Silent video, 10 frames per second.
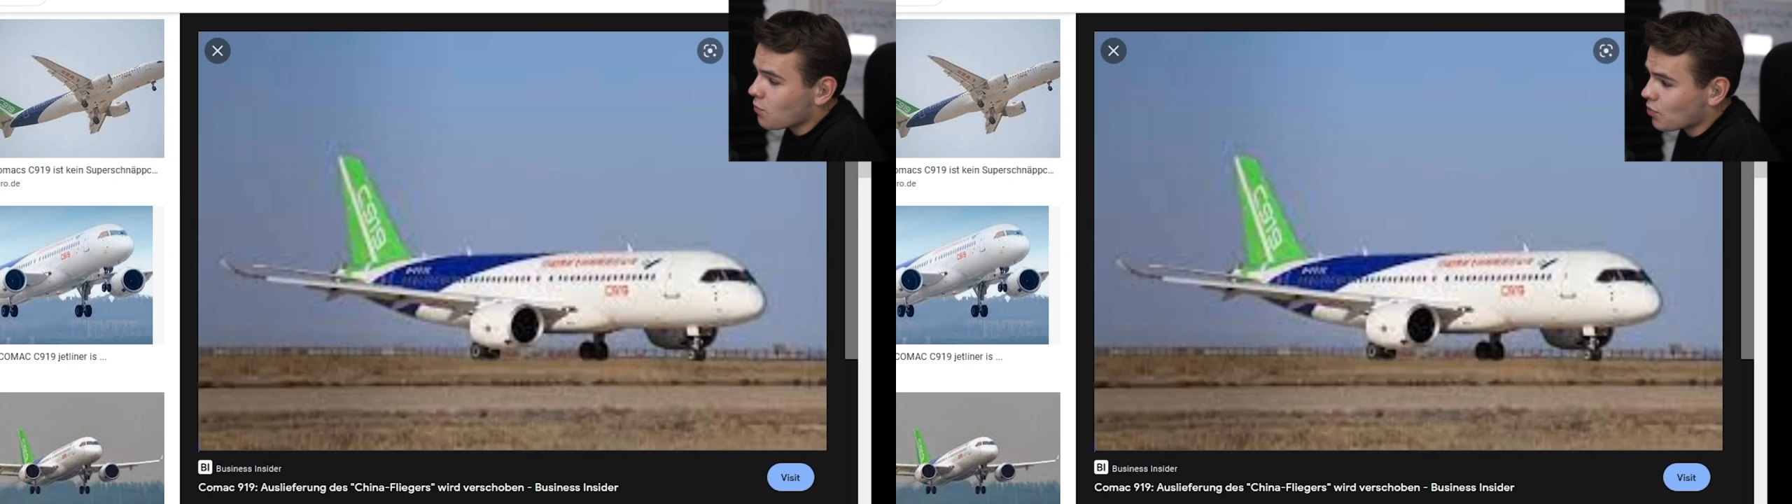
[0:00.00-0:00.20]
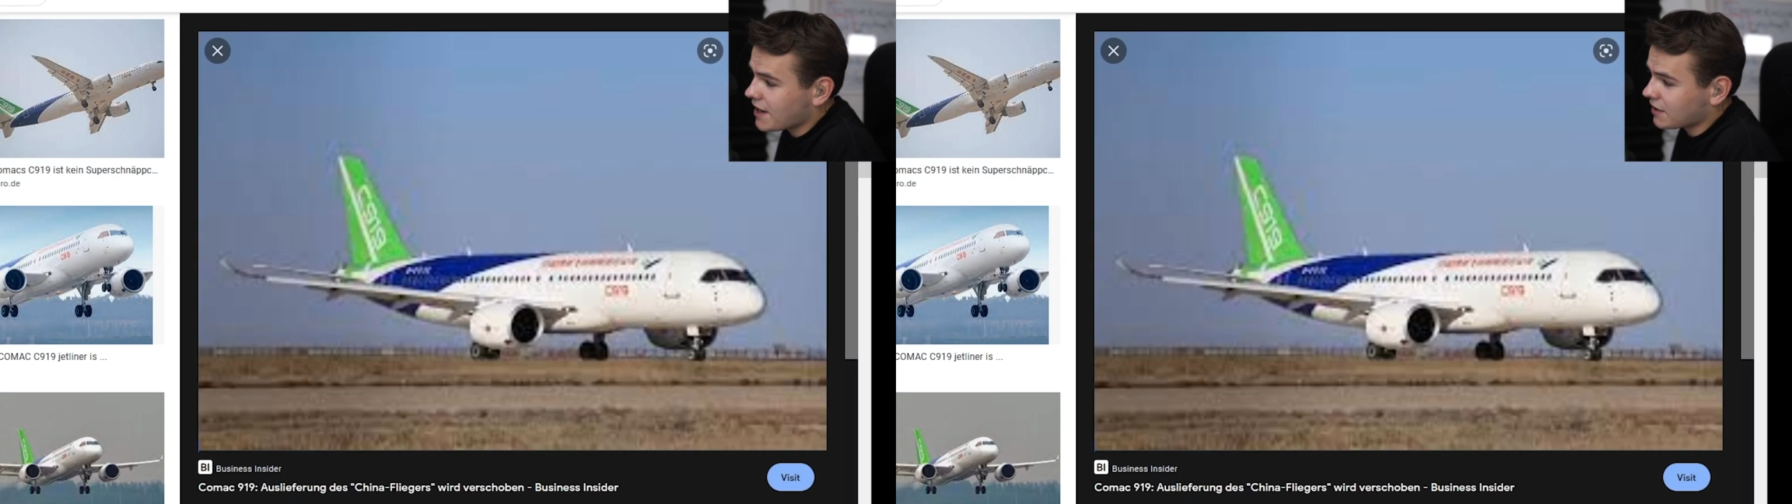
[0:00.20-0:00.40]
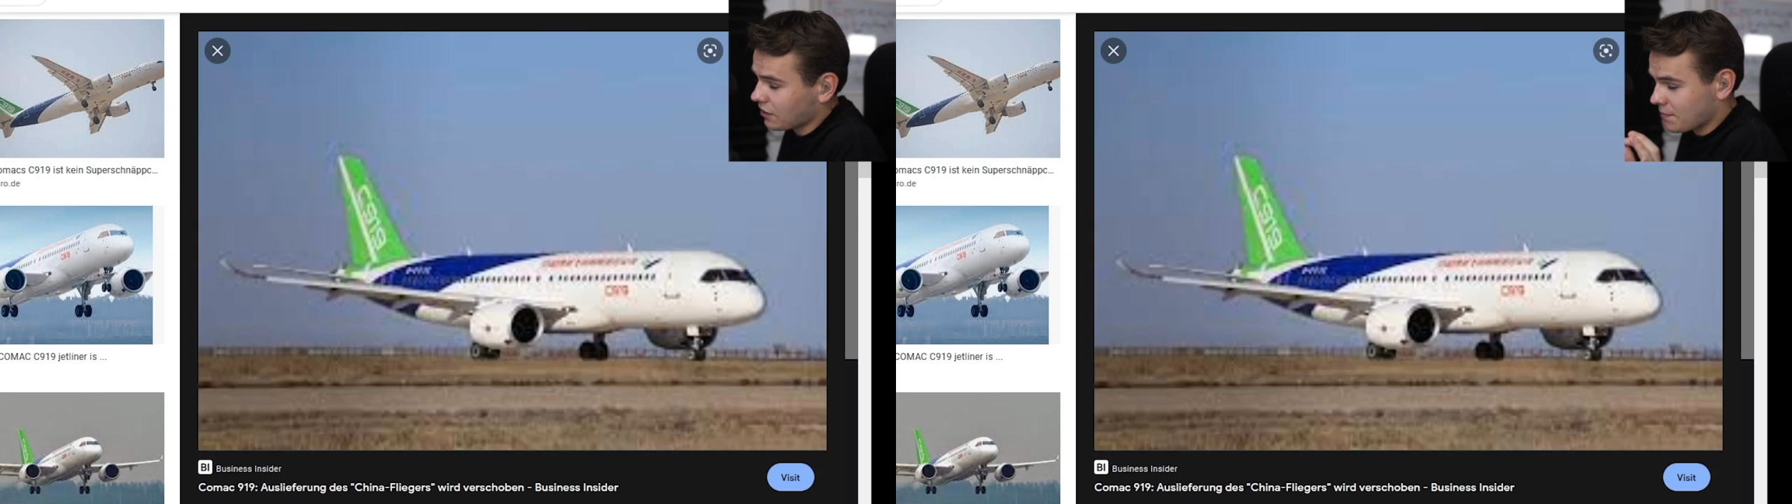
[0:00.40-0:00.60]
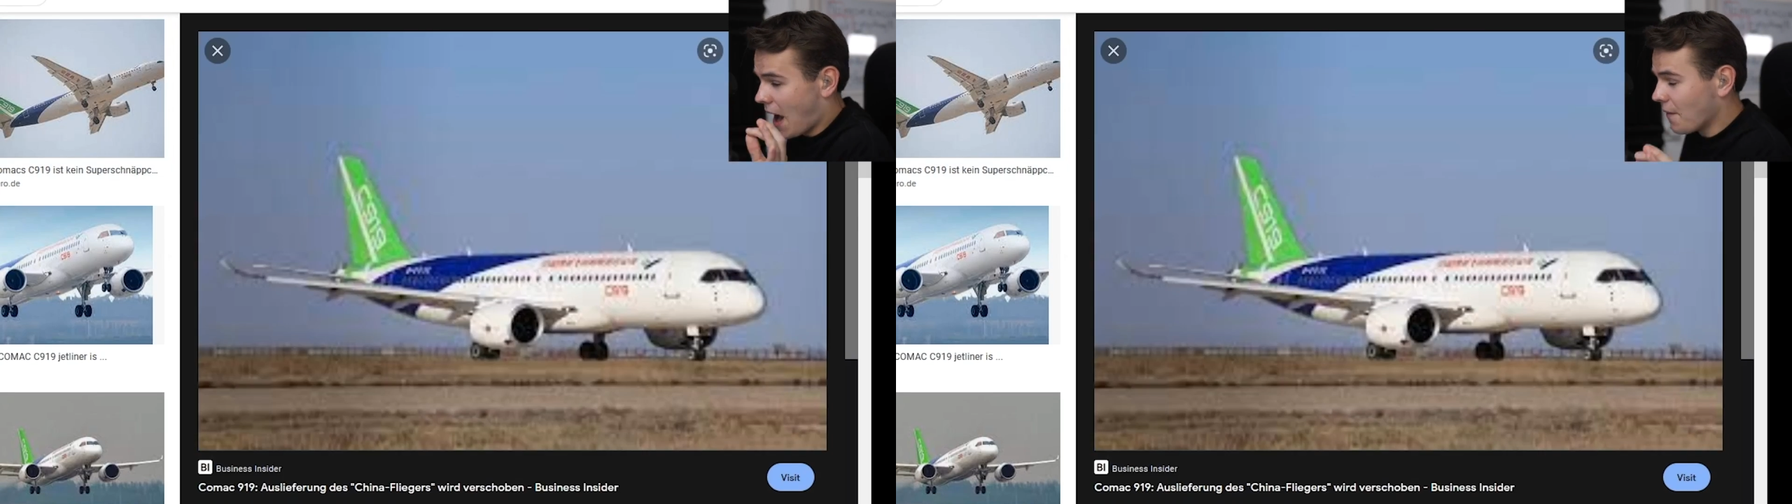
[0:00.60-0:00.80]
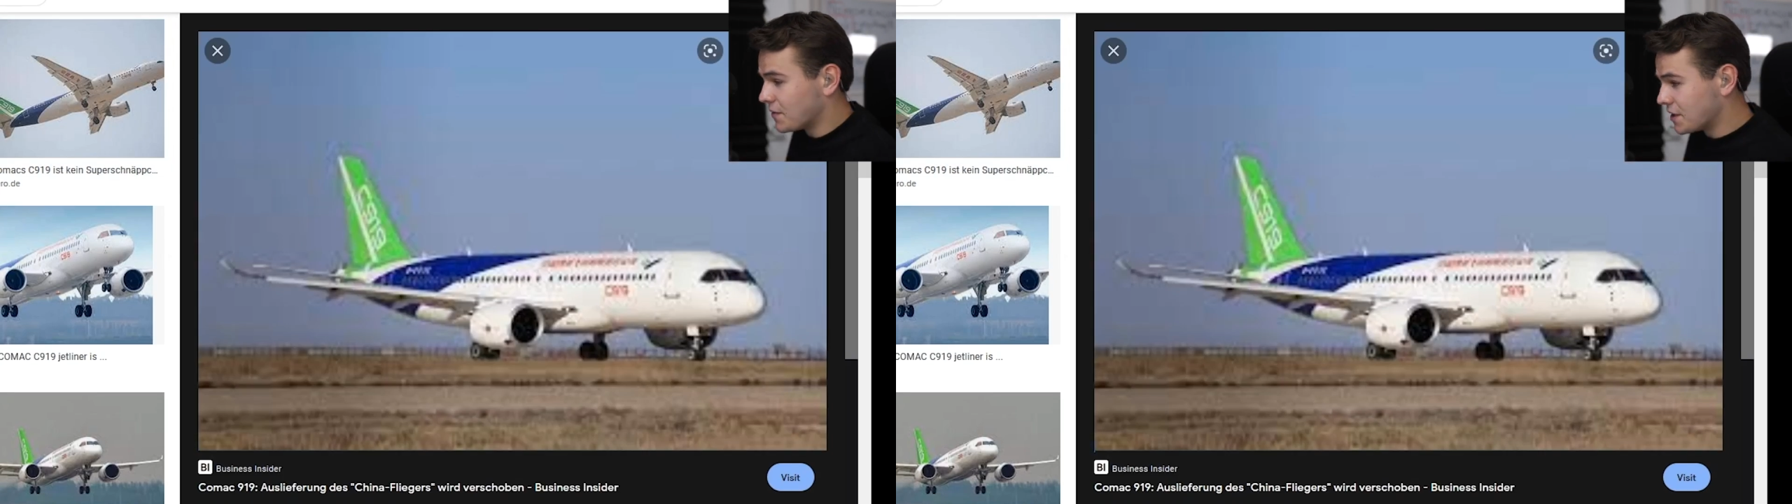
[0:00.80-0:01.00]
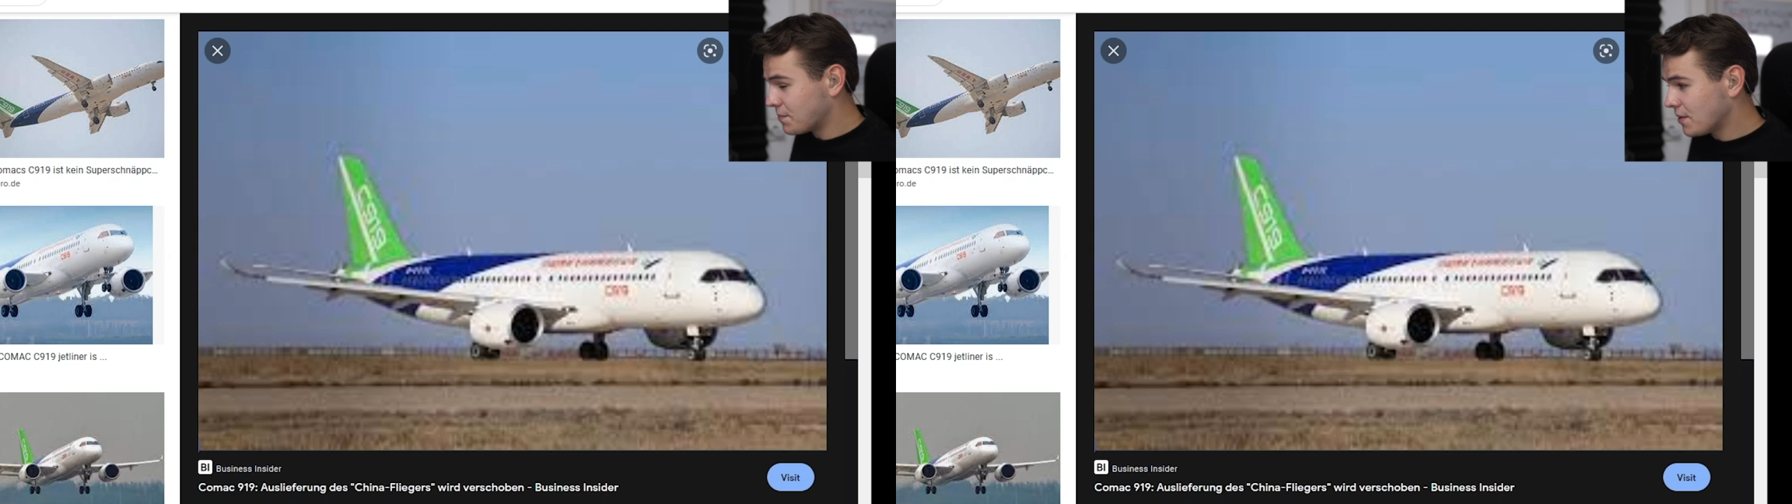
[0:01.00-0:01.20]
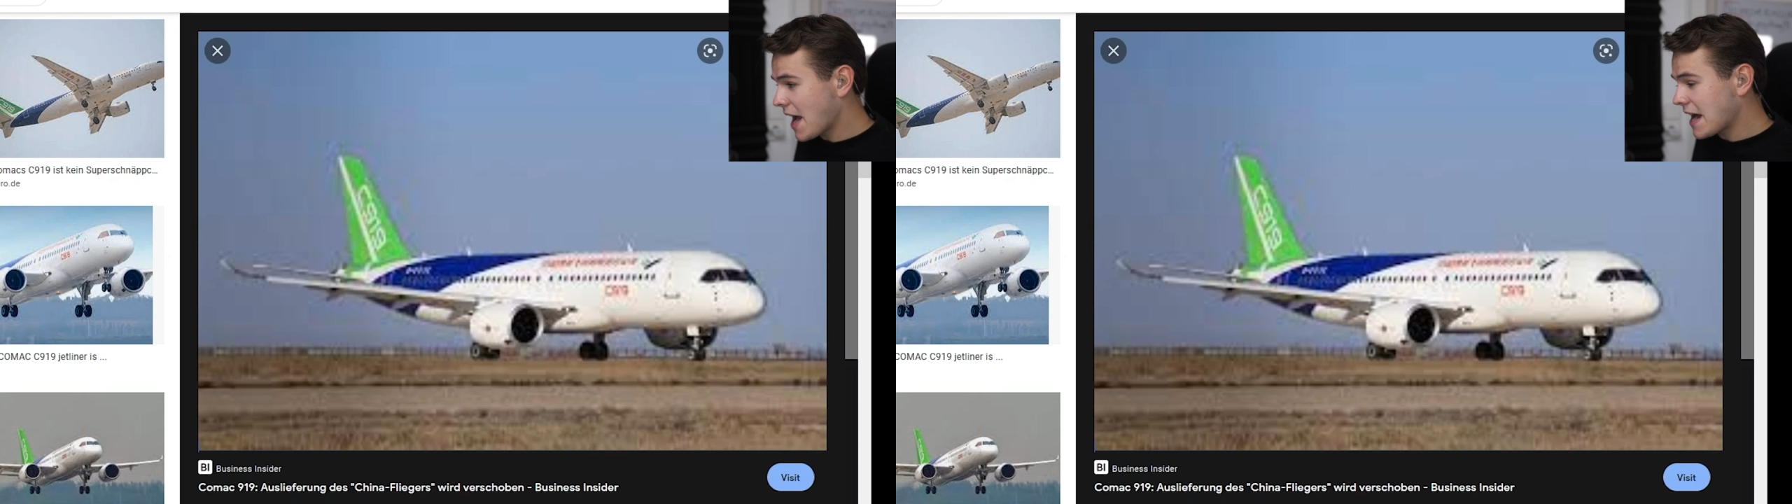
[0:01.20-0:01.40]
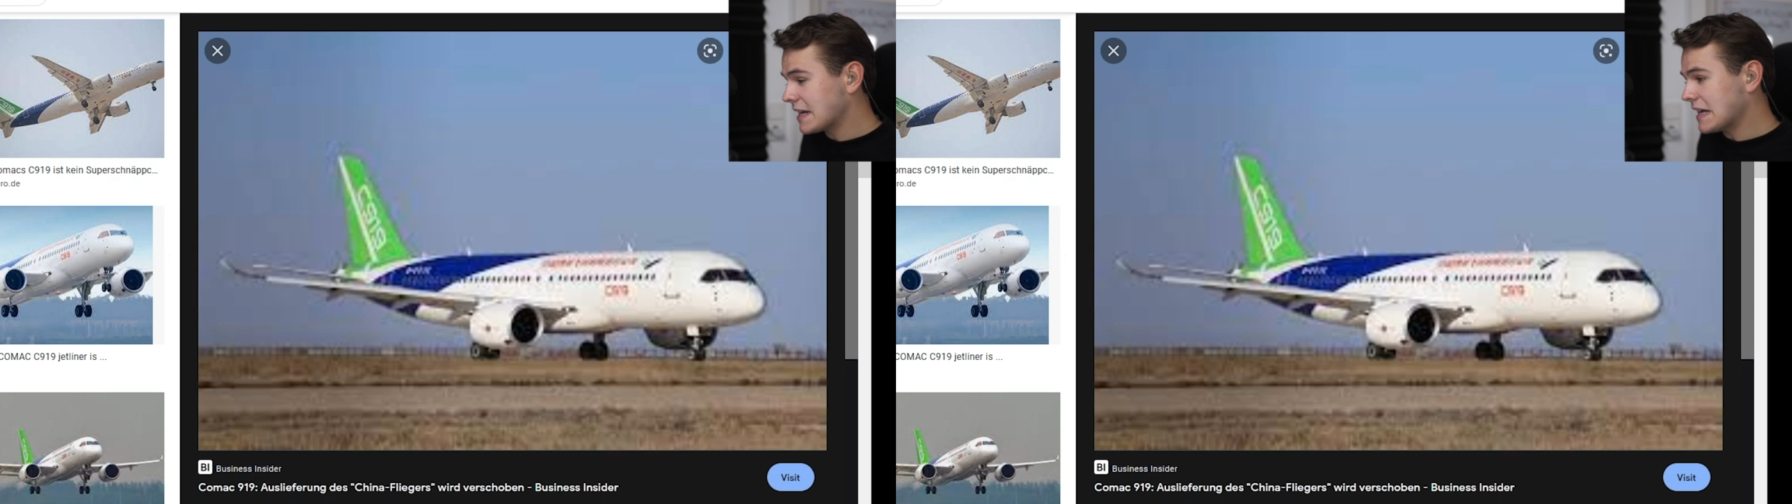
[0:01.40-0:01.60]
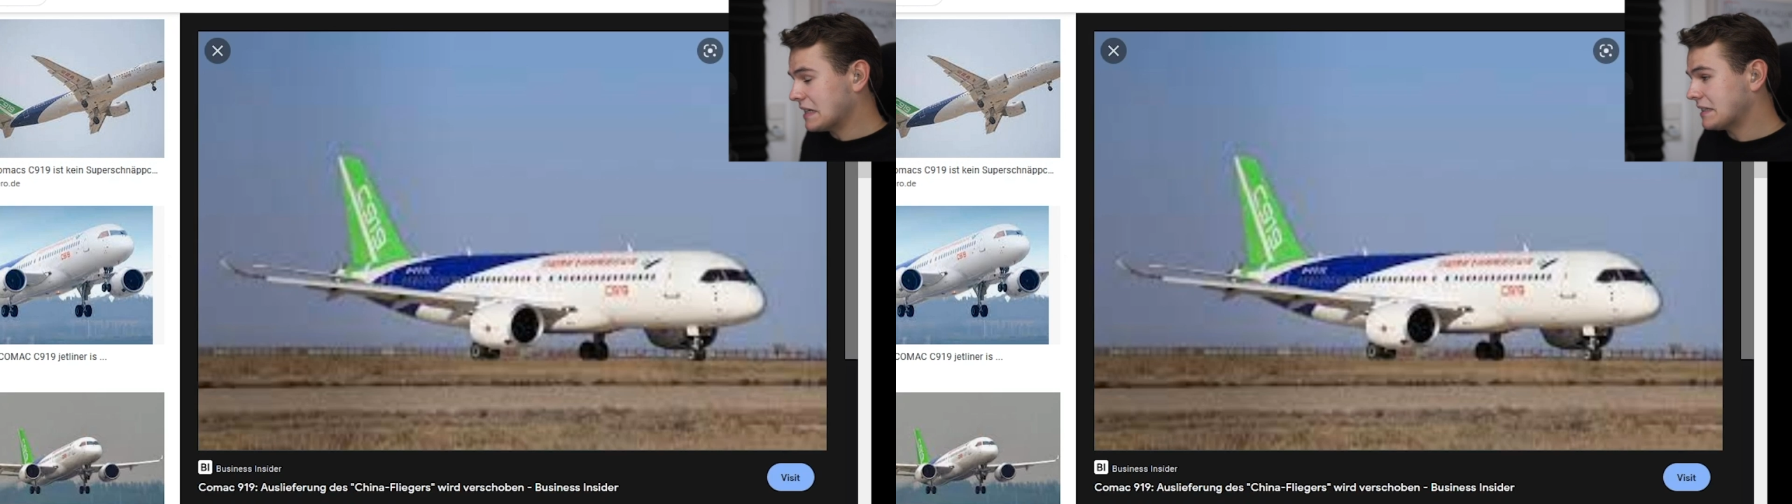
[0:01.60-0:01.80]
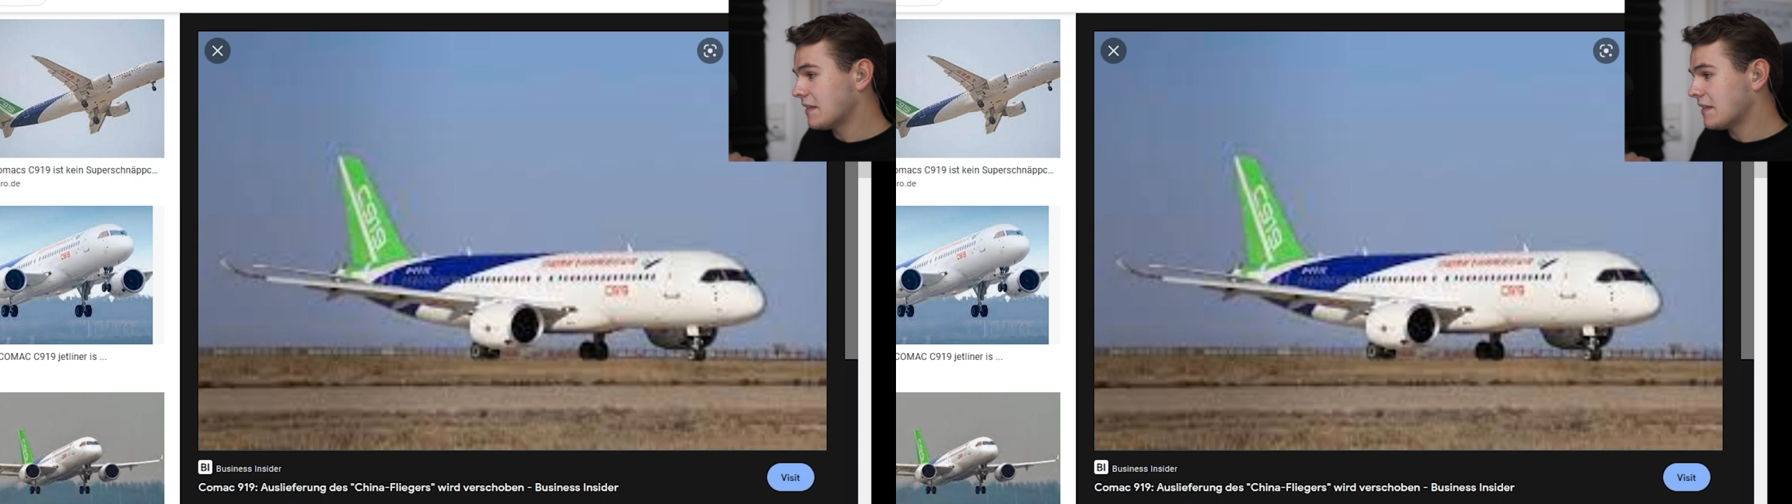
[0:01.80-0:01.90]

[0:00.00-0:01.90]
breaker about this plane is